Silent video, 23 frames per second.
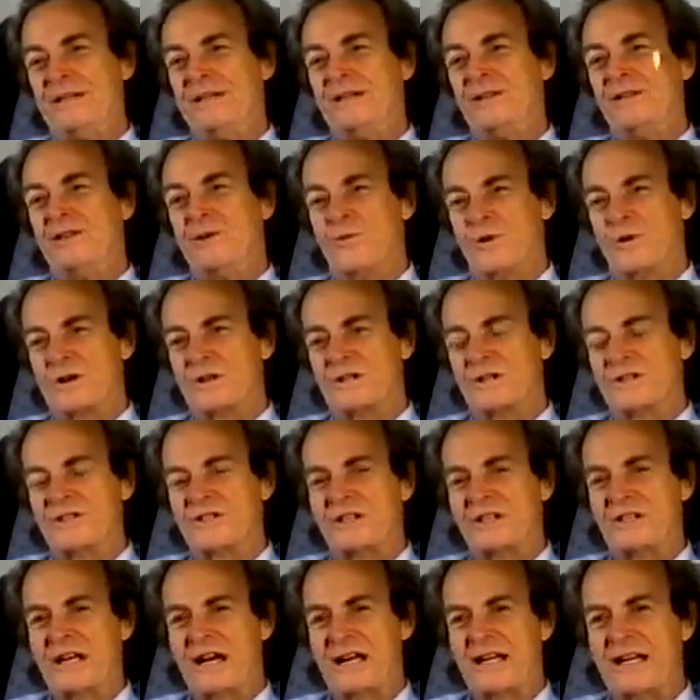The world is a
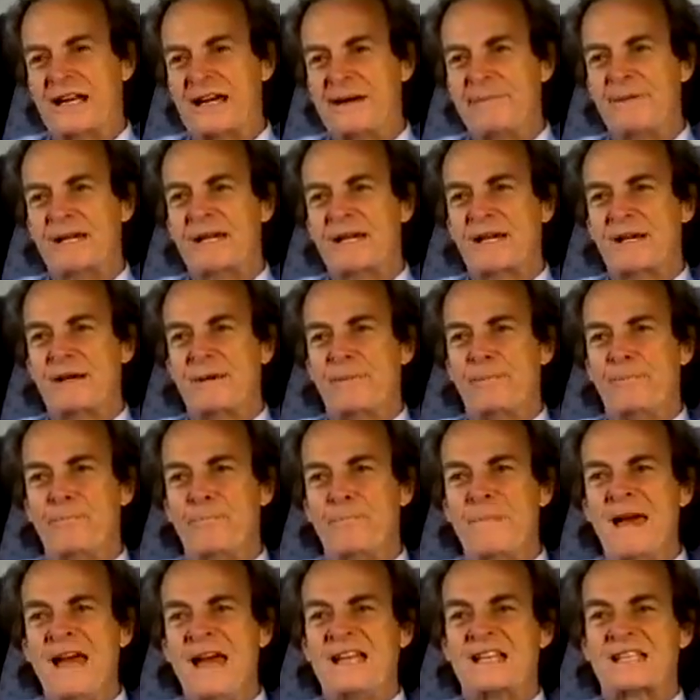dynamic
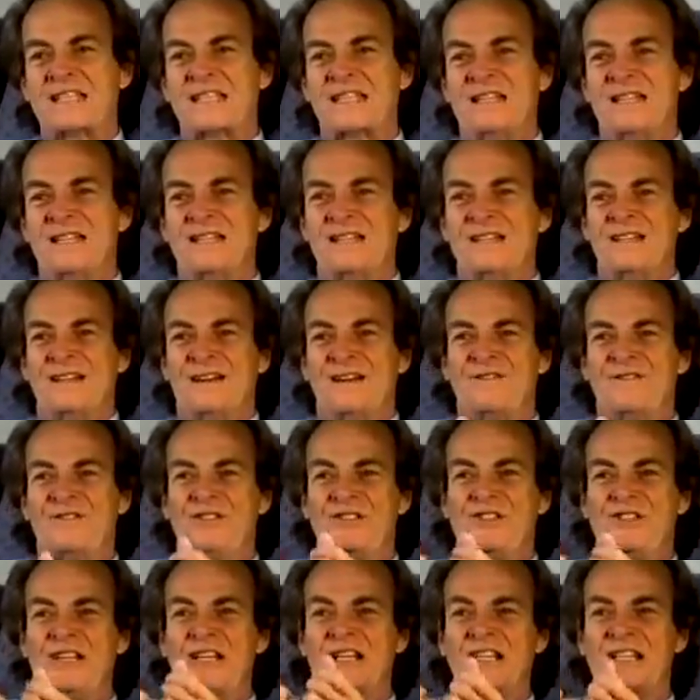mess of
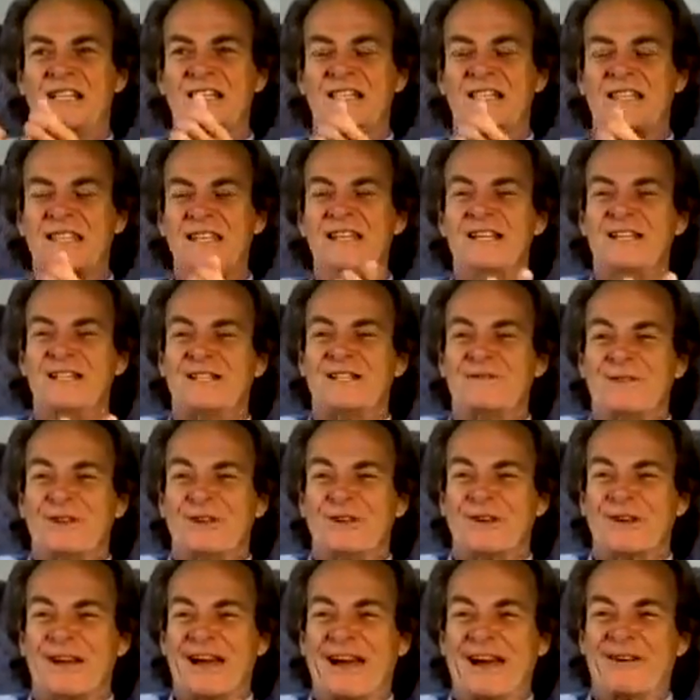jiggling things if you
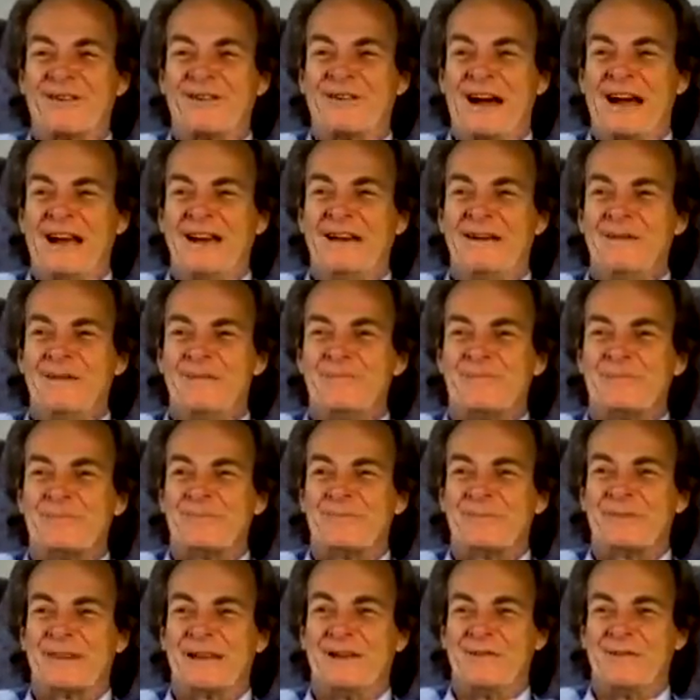look at it right.
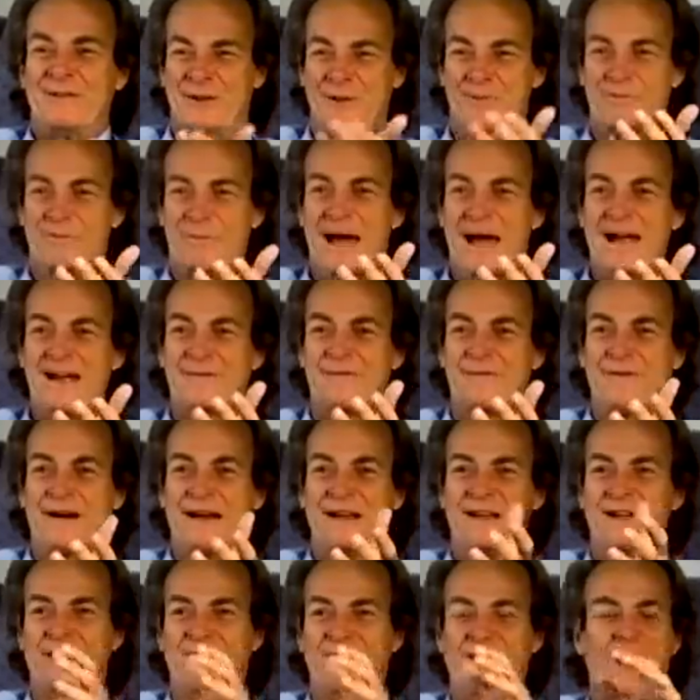And if you magnify it,
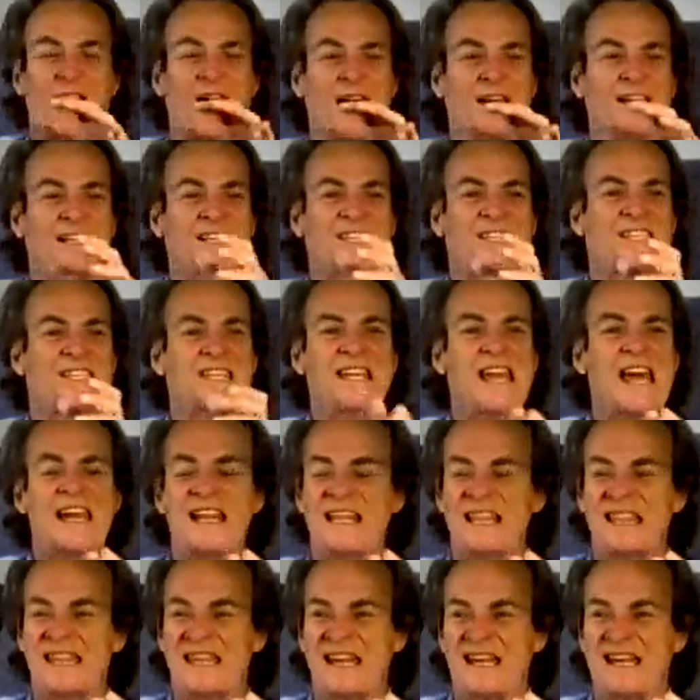you can hardly see
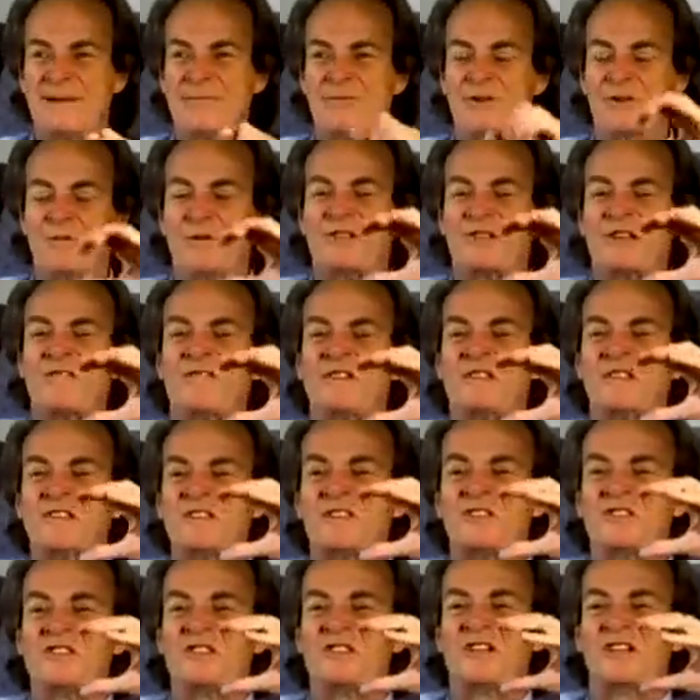anything anymore because everything's
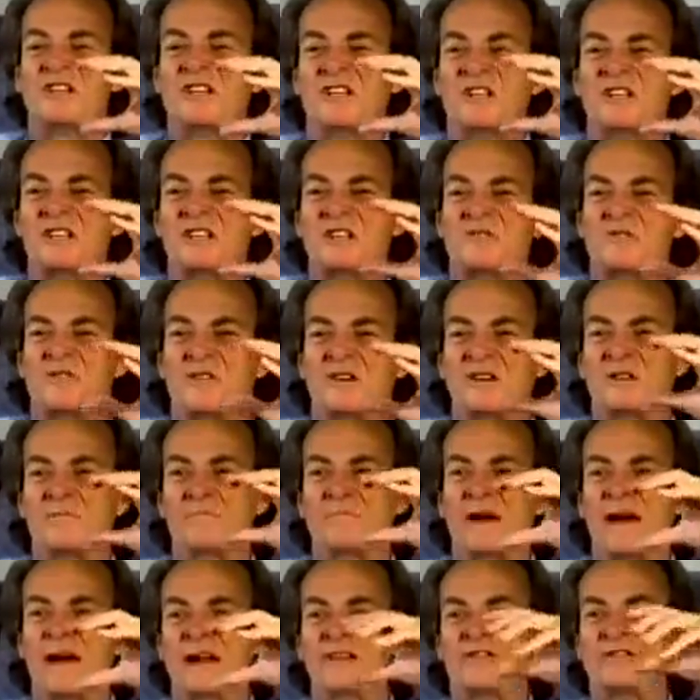jiggling and they're all in
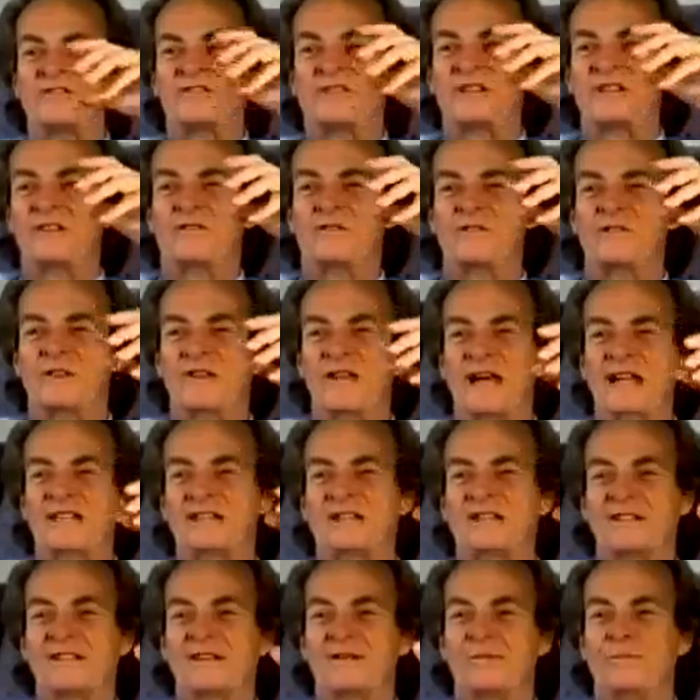patterns and they're all lots of
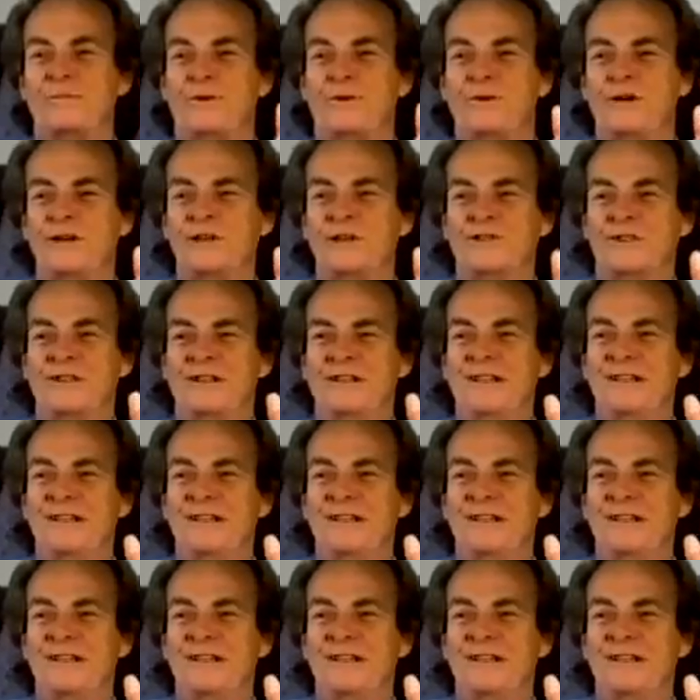little balls. And